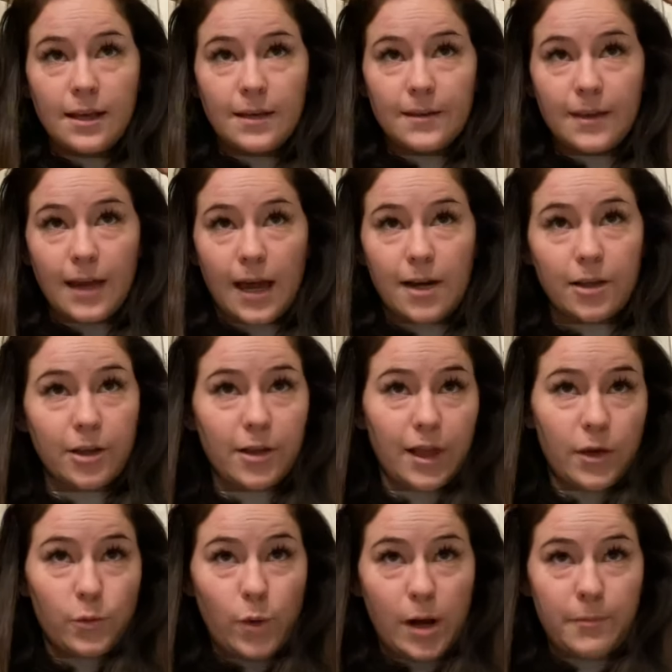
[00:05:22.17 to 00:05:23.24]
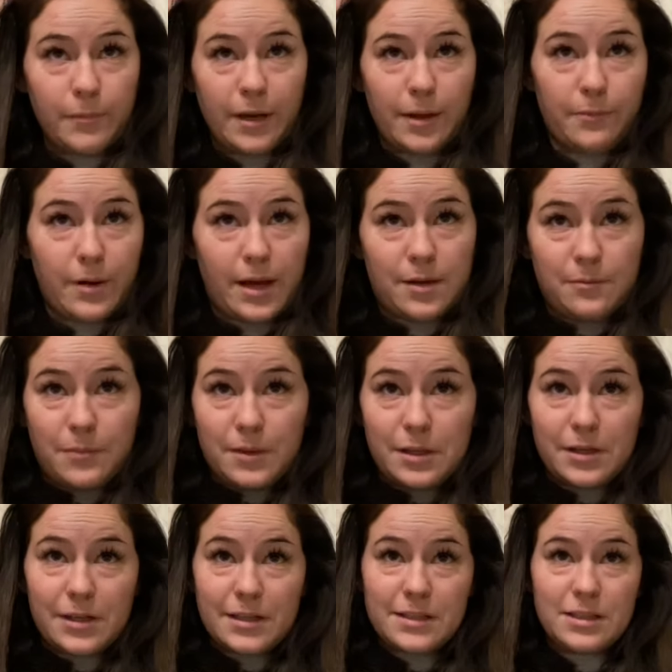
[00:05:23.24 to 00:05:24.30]
They kind of look like one big bun, but
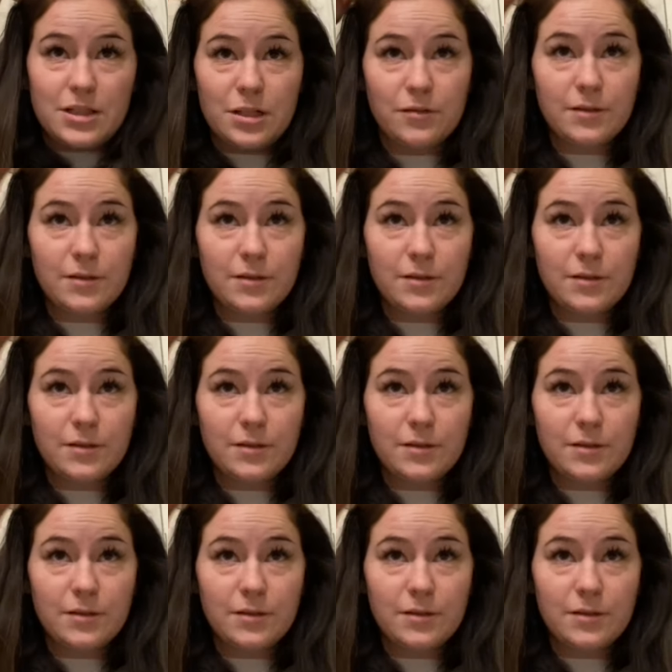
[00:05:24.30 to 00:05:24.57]
there is 2